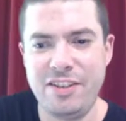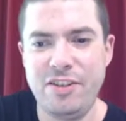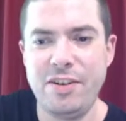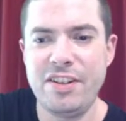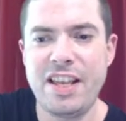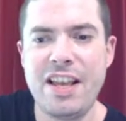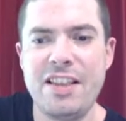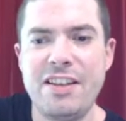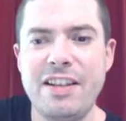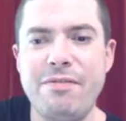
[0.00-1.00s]
Do you
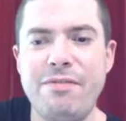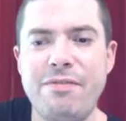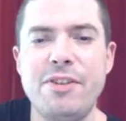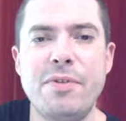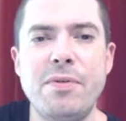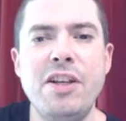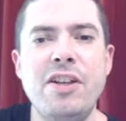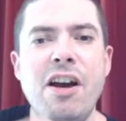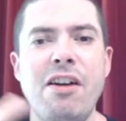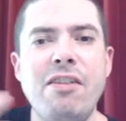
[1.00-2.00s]
understand the difference between
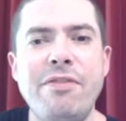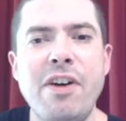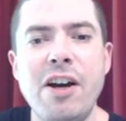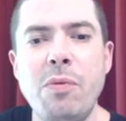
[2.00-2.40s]
Young Thug